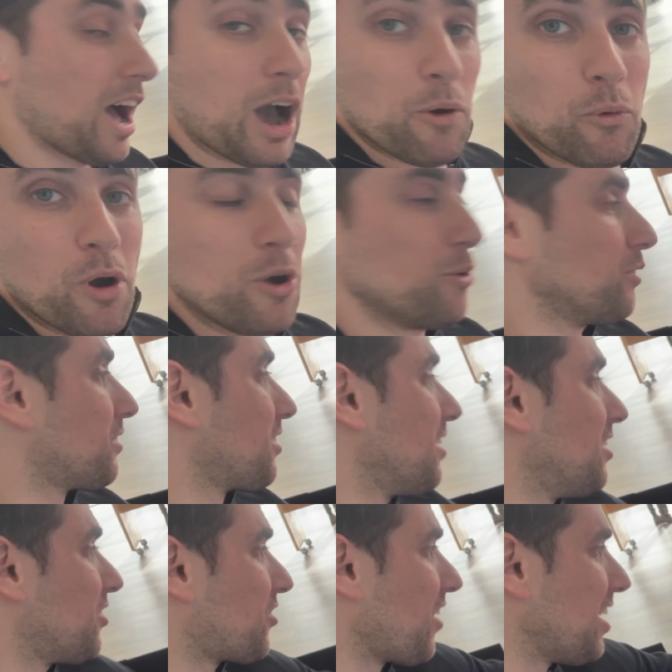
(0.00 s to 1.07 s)
I won't
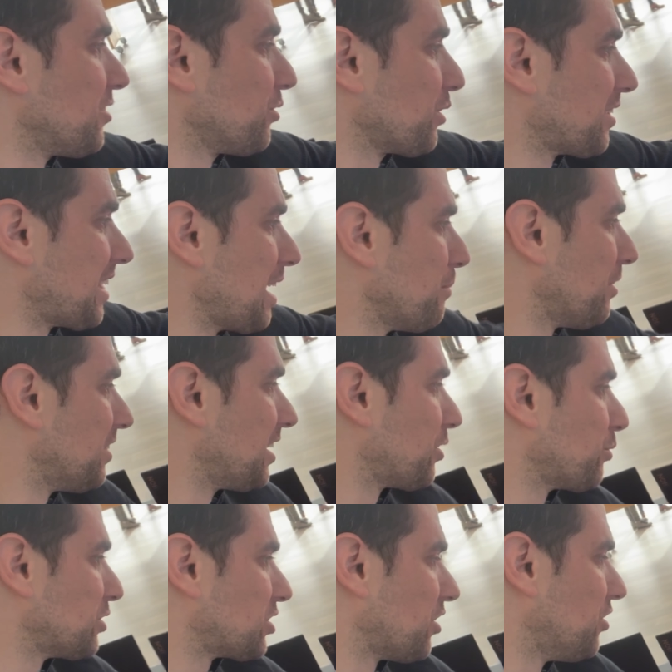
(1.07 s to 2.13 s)
try and do the same on these,
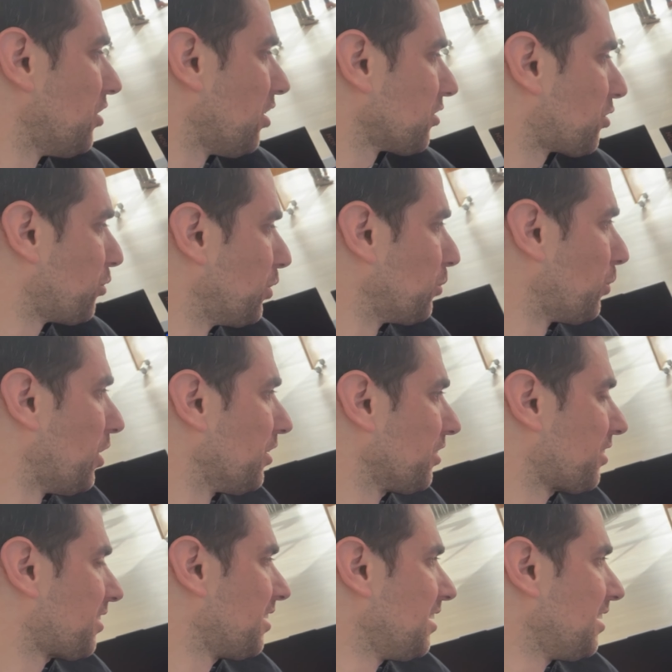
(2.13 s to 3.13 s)
which are not 2-in-1s.